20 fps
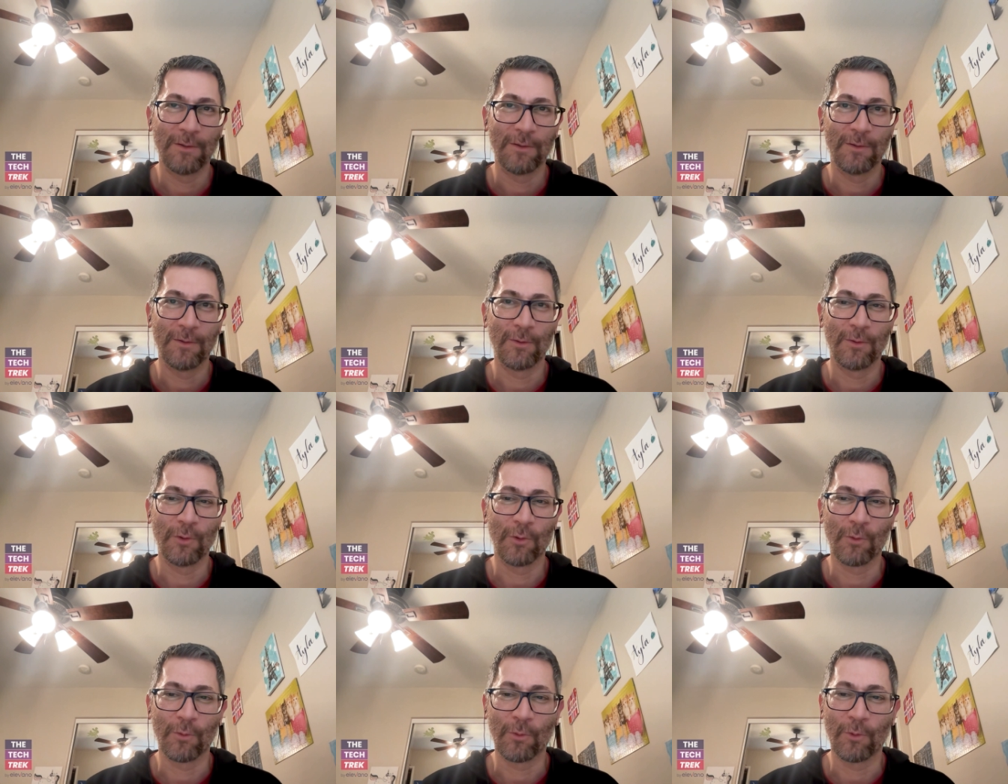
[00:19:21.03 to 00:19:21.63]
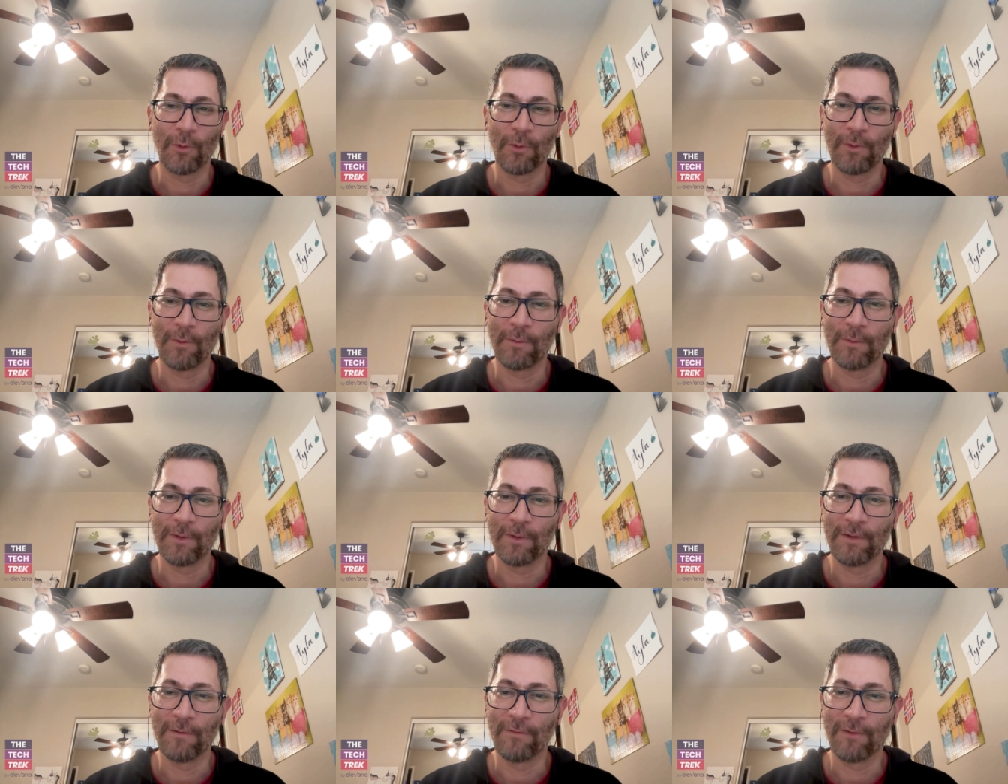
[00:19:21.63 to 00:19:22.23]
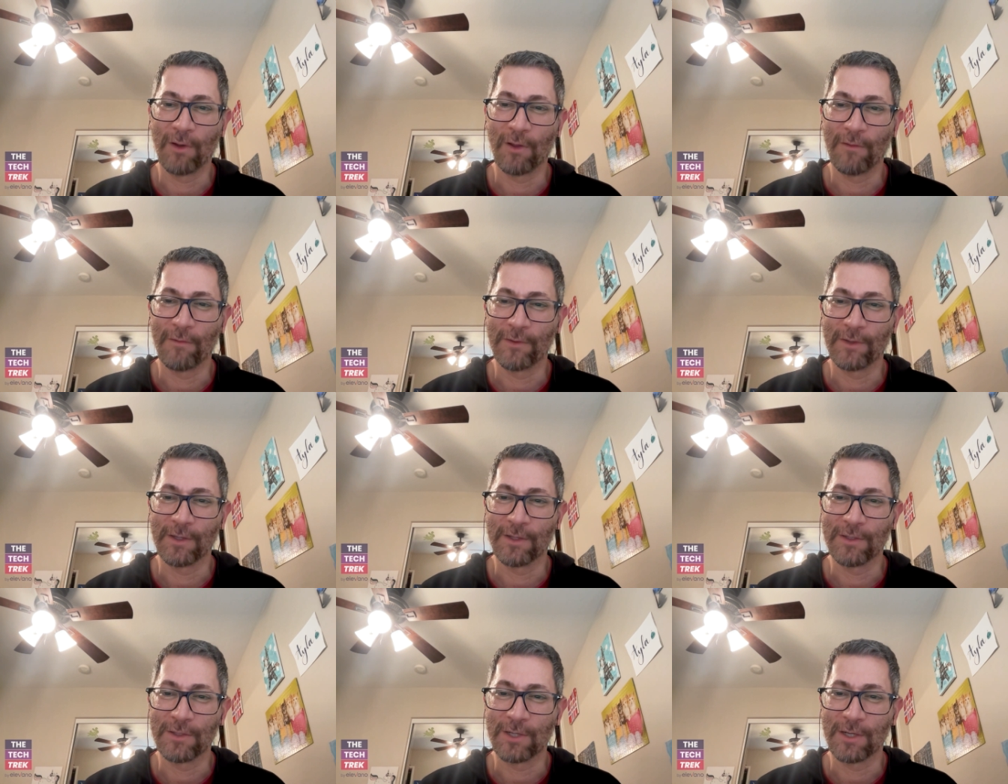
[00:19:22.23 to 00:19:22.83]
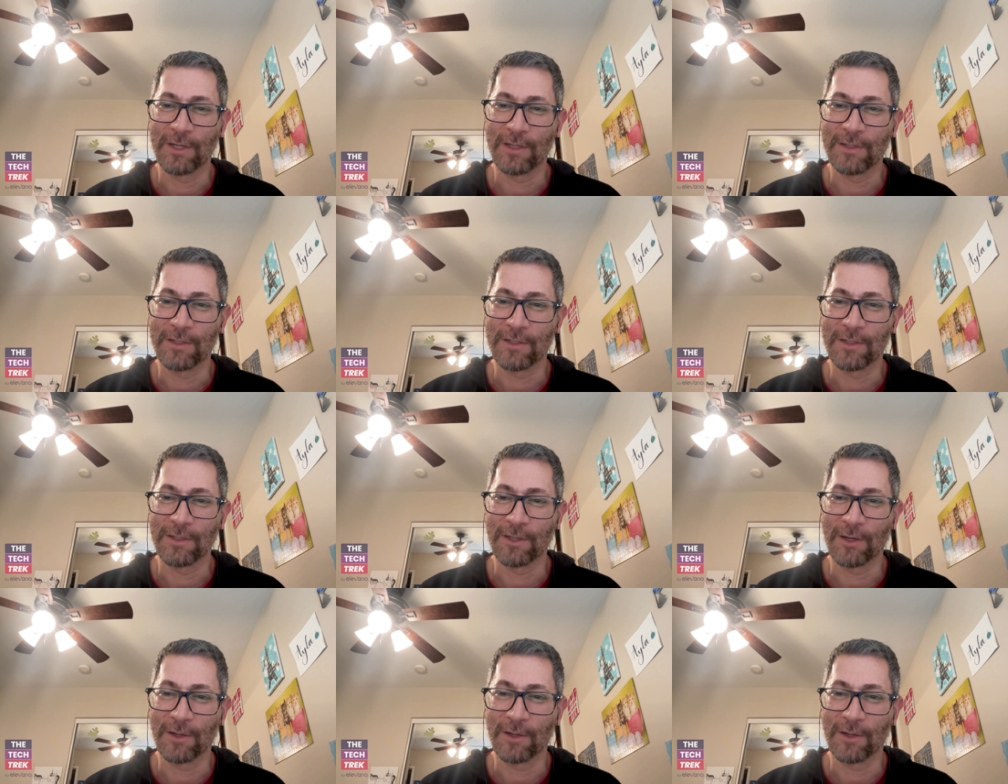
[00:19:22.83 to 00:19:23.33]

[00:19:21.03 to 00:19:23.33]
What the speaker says: your role evolving and changing?